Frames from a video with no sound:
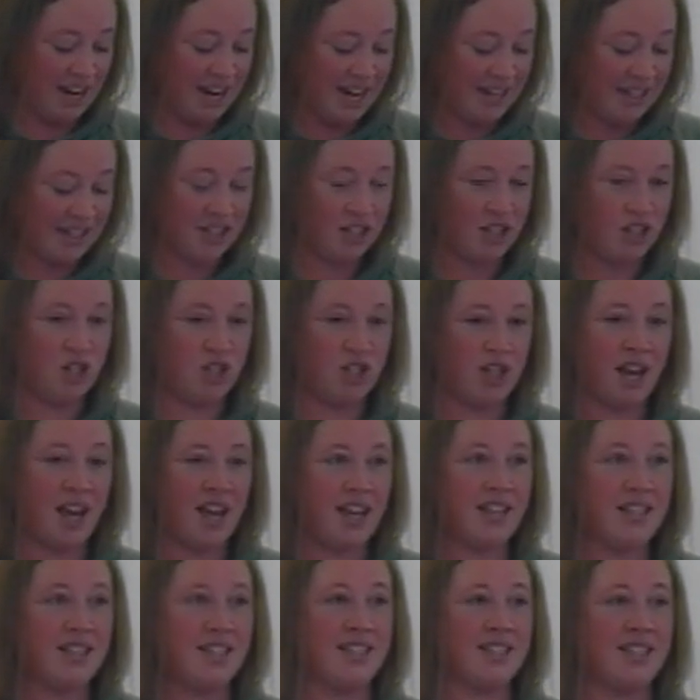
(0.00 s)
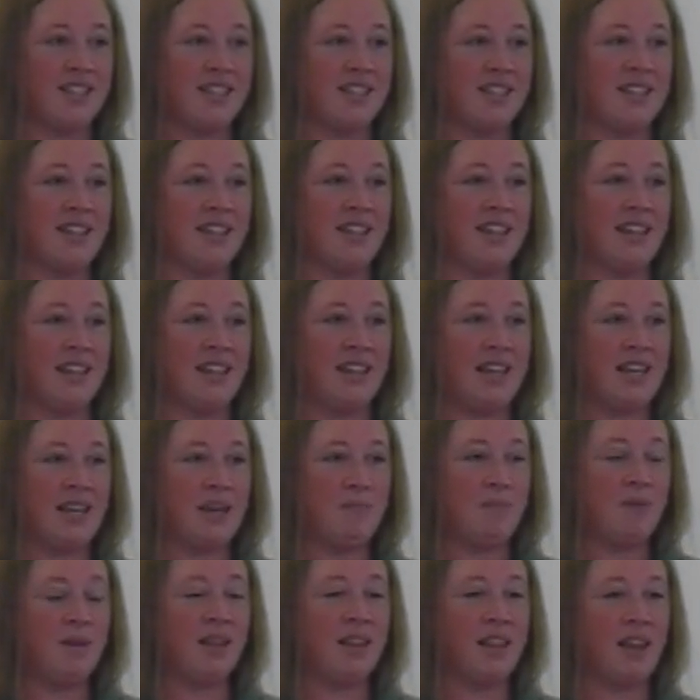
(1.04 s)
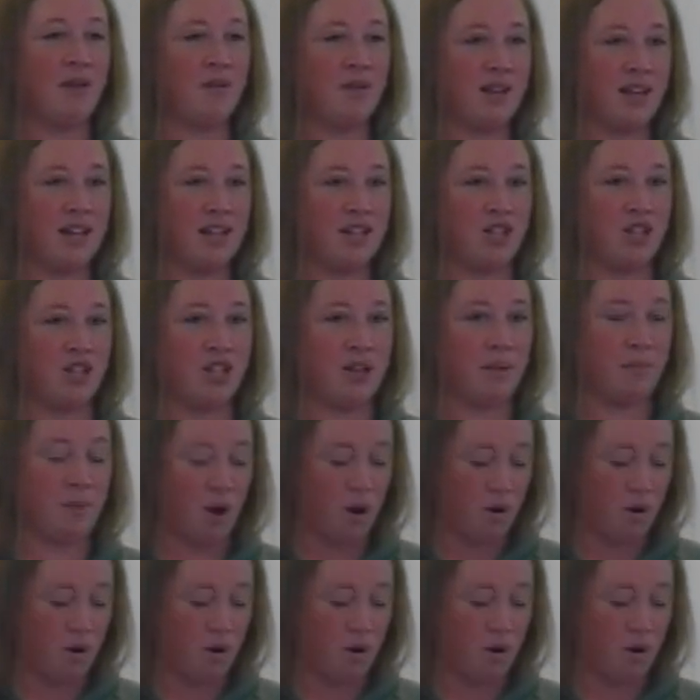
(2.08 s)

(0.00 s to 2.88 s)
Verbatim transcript: It's just keeping that relationship